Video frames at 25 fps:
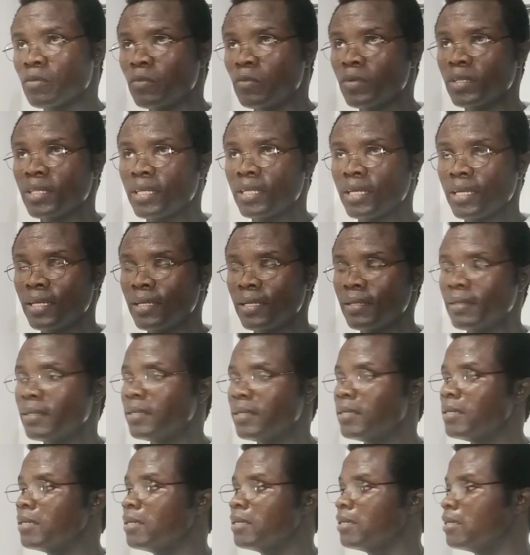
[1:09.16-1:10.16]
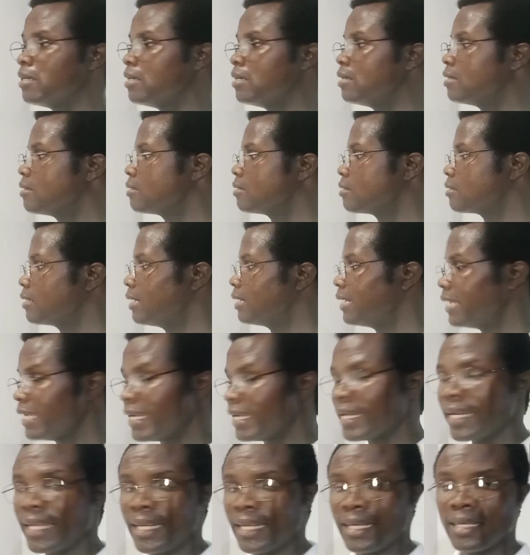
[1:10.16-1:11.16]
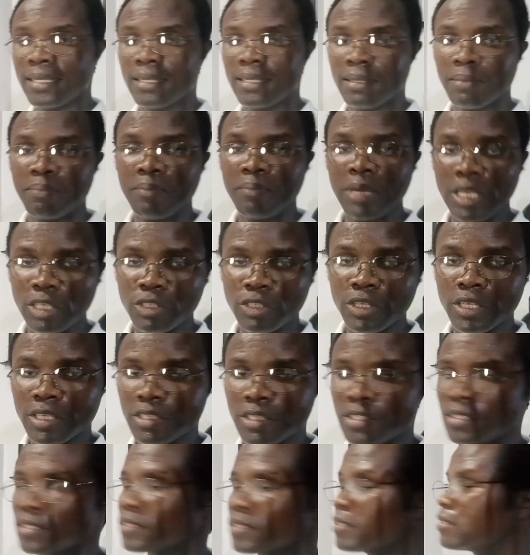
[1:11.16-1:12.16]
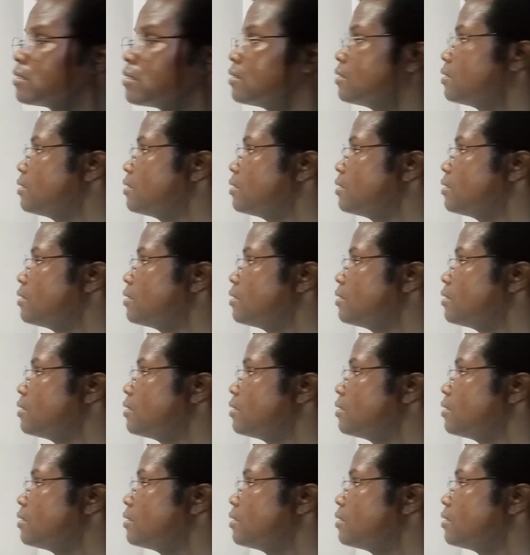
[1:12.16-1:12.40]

with a lignin matrix.